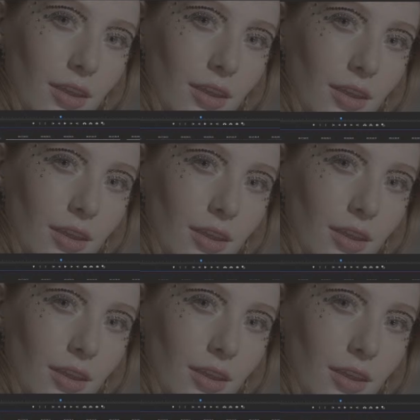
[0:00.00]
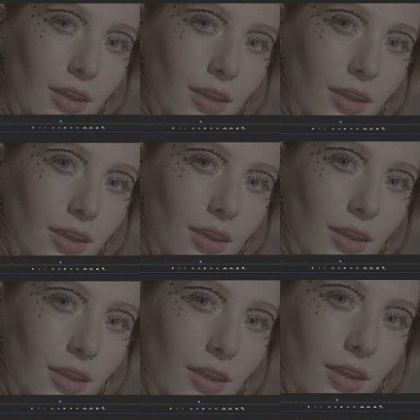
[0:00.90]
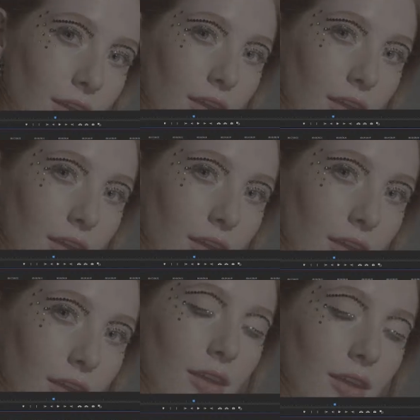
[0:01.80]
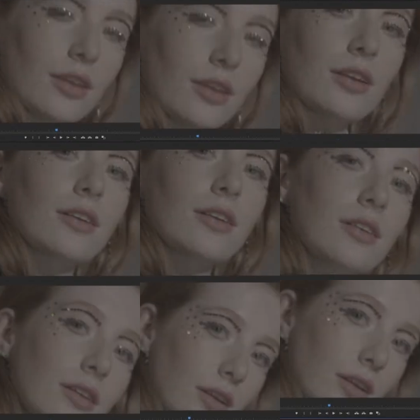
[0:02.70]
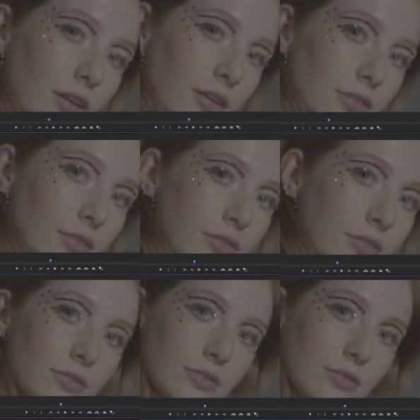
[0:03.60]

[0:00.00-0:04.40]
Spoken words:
random banter about why you should always write a story,